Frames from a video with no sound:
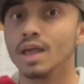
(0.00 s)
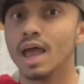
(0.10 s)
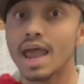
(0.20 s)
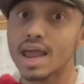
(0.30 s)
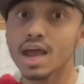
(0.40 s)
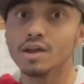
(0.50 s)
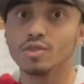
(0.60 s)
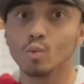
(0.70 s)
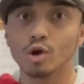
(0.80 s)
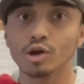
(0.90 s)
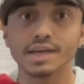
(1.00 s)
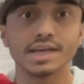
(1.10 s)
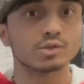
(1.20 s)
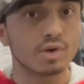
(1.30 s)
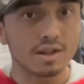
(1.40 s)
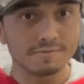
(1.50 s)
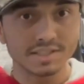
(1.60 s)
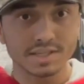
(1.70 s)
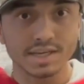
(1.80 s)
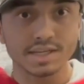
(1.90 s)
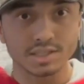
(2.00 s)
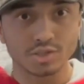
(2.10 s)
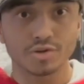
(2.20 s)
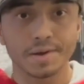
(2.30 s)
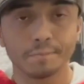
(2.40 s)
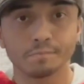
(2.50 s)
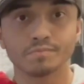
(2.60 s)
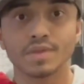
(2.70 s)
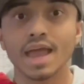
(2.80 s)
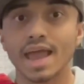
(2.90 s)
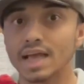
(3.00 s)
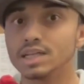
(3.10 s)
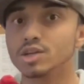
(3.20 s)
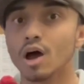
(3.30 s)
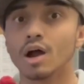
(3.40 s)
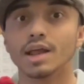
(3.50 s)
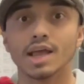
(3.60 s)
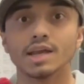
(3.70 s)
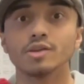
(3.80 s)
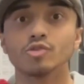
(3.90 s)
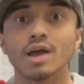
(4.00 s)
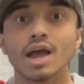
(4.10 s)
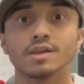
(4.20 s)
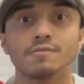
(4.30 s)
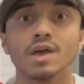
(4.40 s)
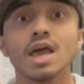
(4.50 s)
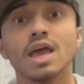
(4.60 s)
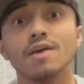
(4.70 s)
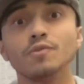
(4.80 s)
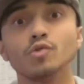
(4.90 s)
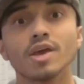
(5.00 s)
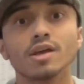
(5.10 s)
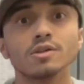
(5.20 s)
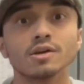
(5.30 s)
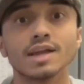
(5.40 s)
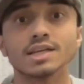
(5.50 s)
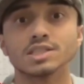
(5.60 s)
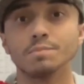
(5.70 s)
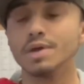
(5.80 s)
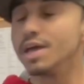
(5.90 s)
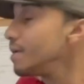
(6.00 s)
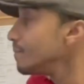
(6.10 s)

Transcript: and the work is relevant to industry, hands-on, and interactive. If you take a look next to me,